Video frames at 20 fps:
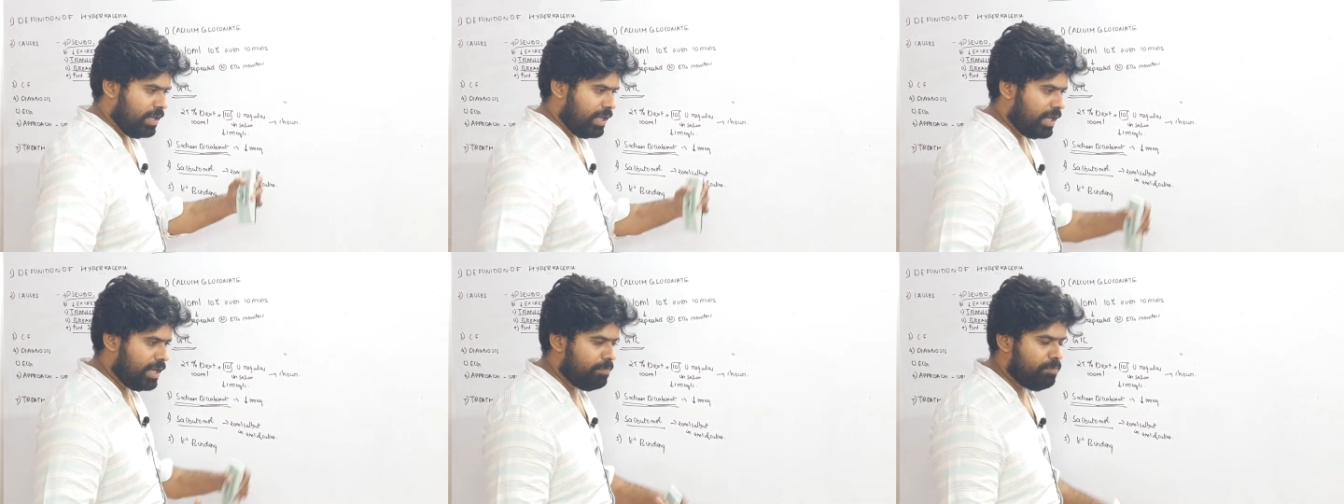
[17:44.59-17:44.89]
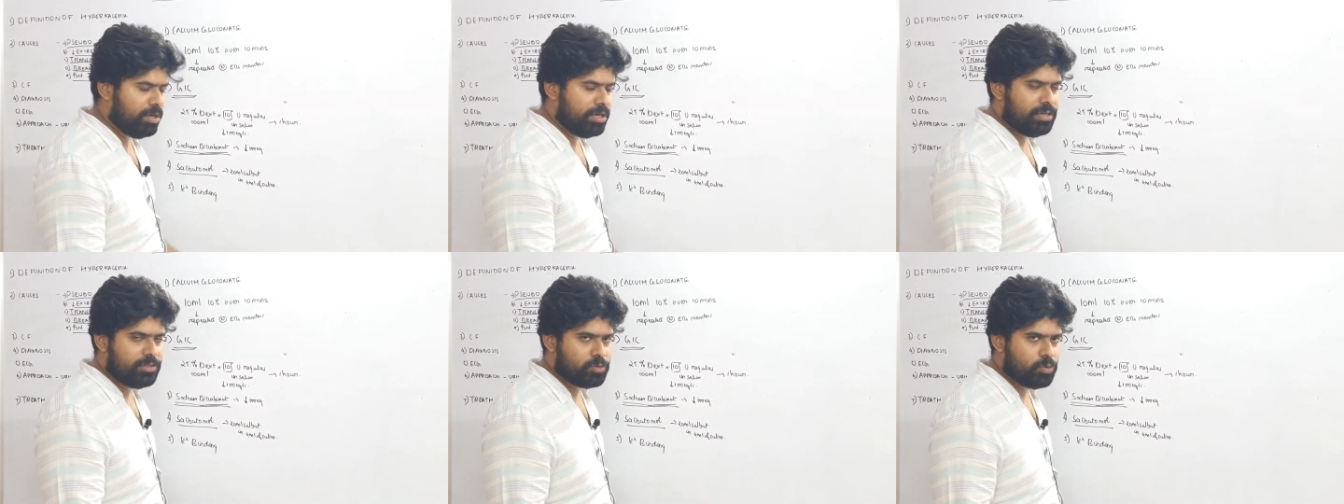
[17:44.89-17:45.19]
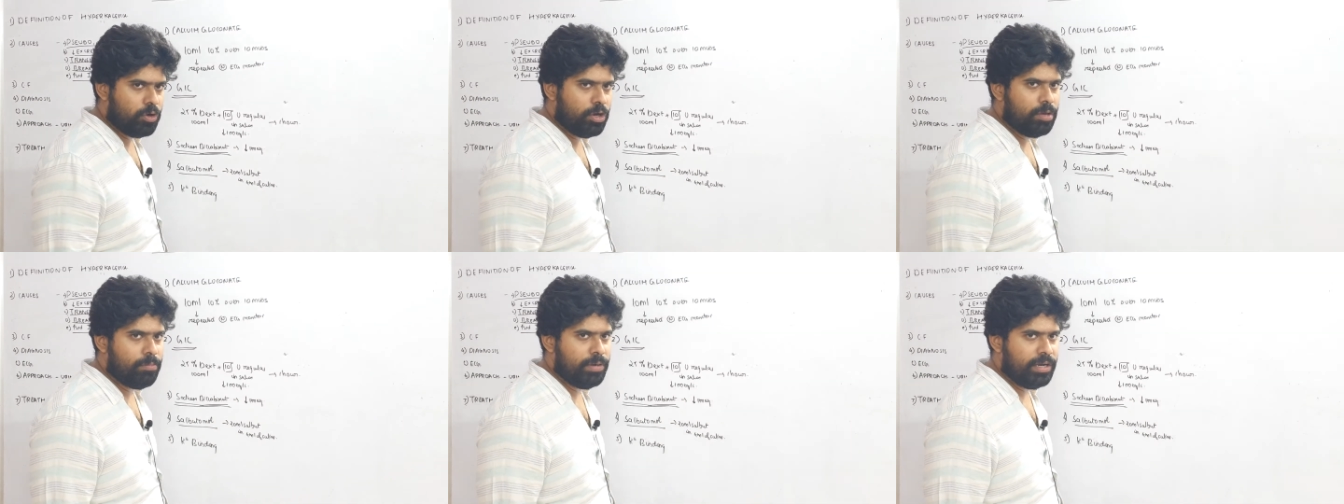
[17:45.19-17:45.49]
emit
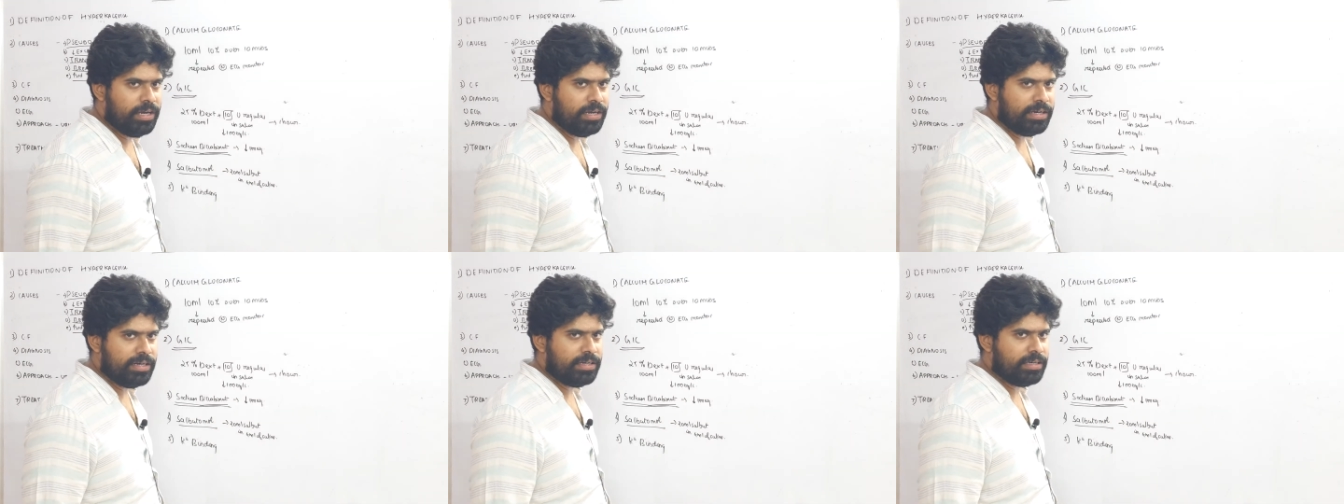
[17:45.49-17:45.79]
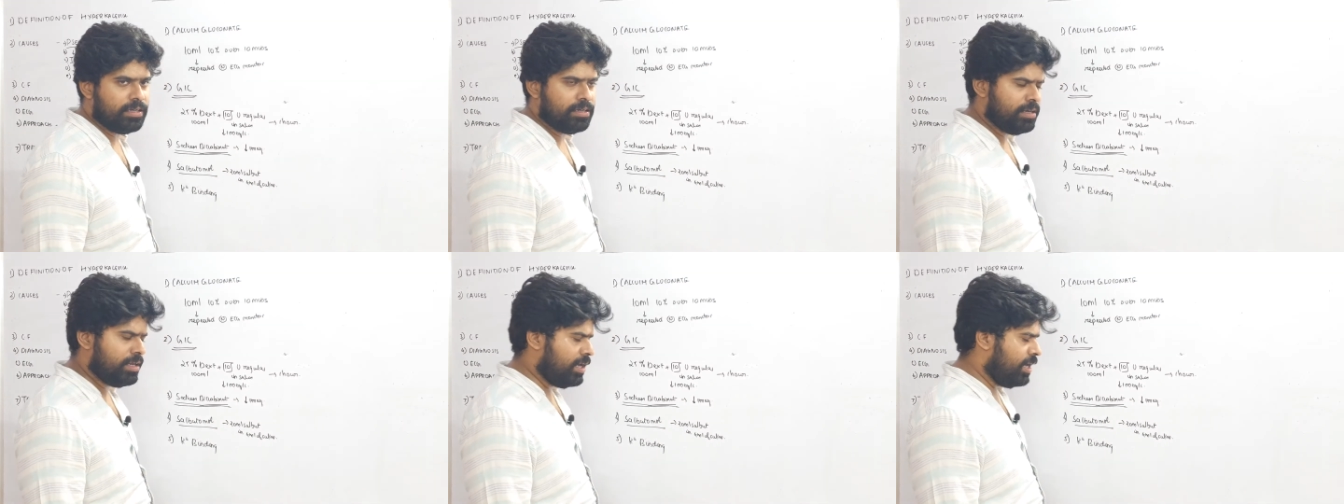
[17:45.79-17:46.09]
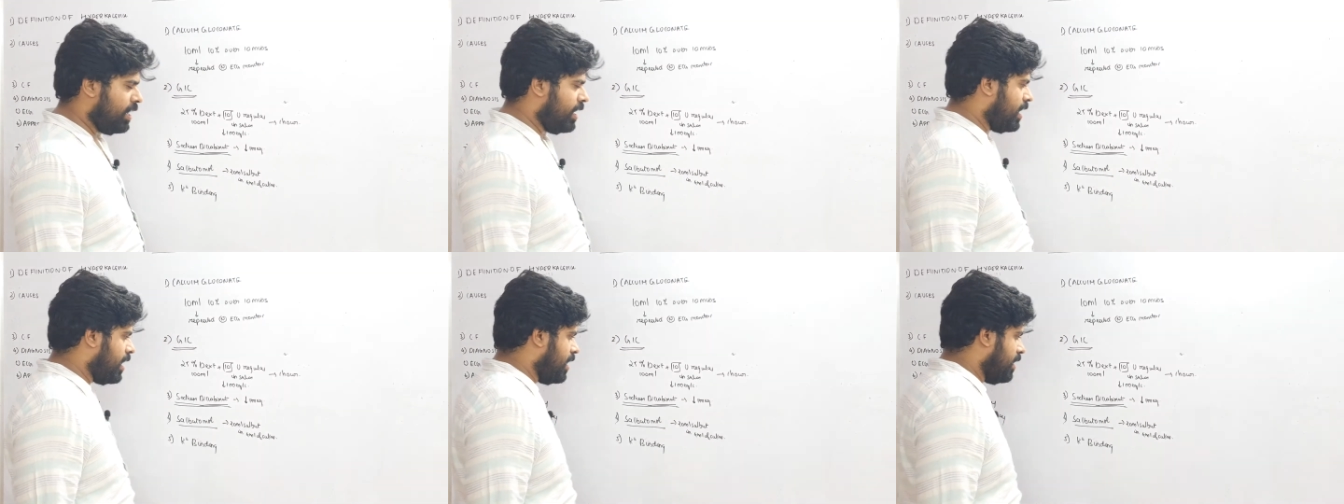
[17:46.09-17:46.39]
sodium in return,
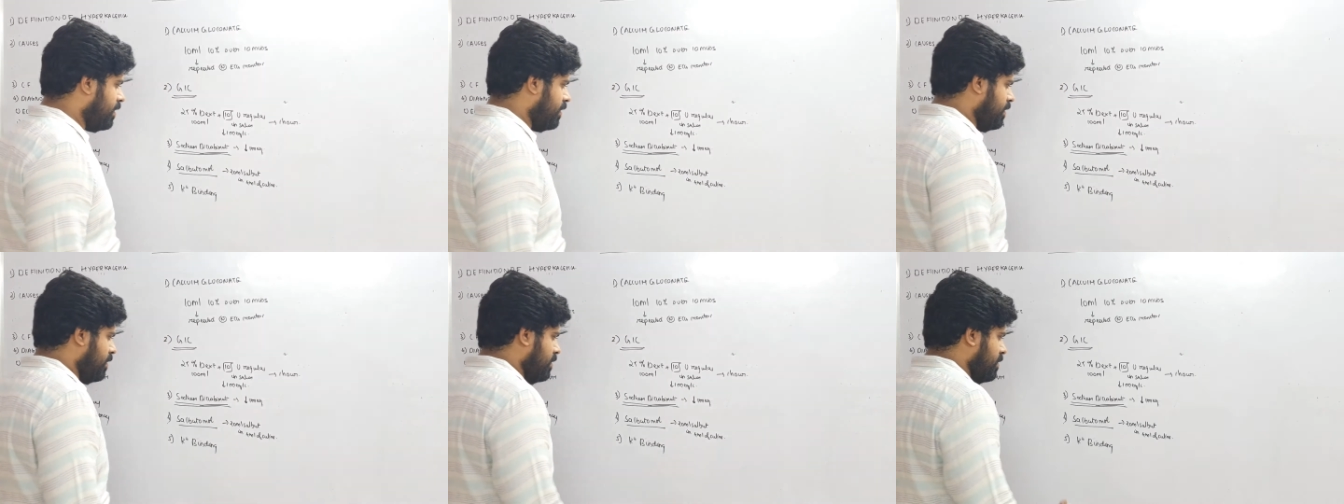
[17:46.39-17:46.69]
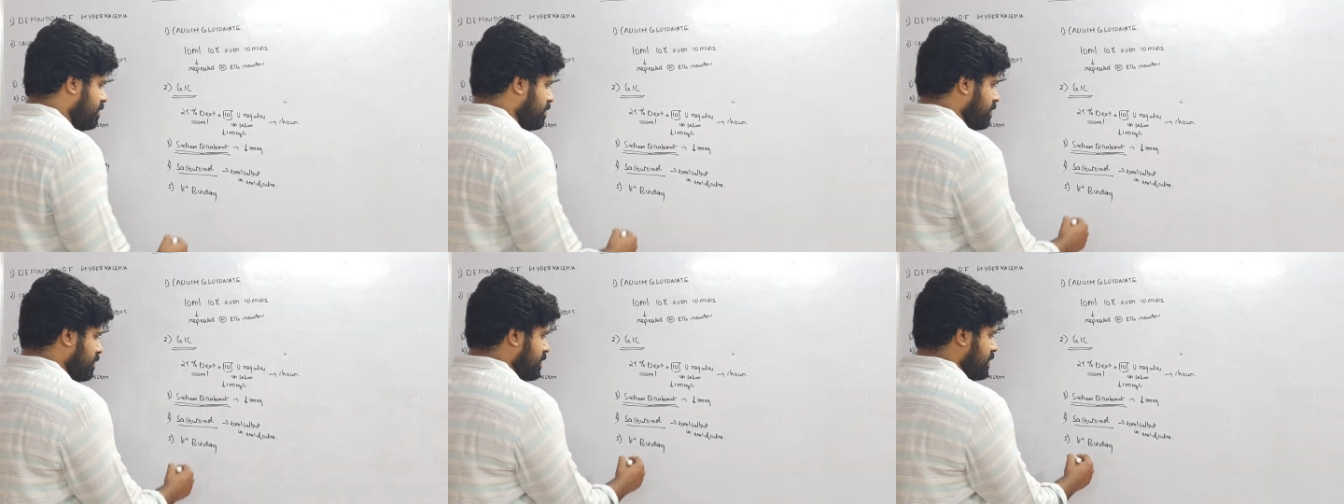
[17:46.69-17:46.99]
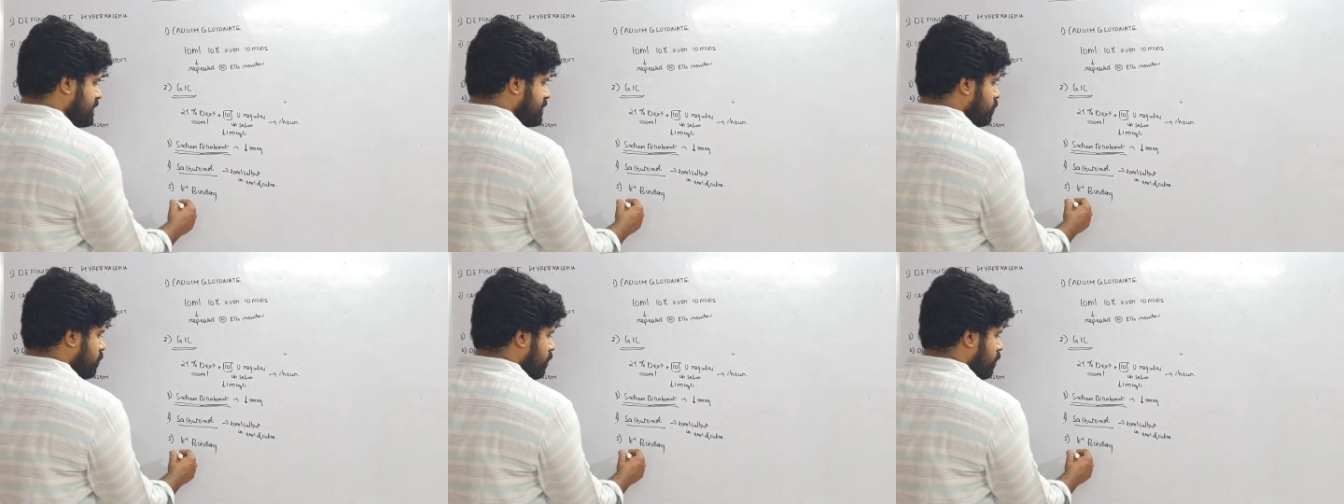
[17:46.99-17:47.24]
and this